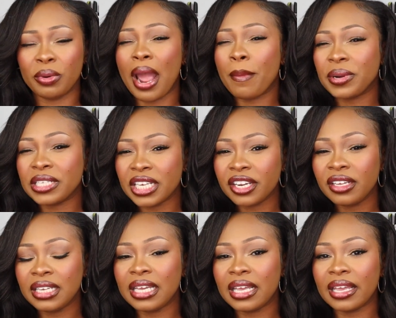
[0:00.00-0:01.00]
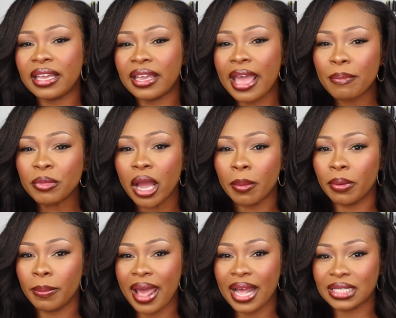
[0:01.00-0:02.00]
but I particularly kept
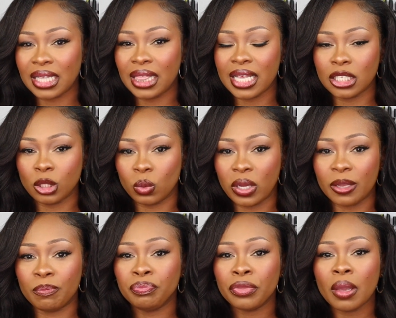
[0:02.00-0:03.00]
coming back to this one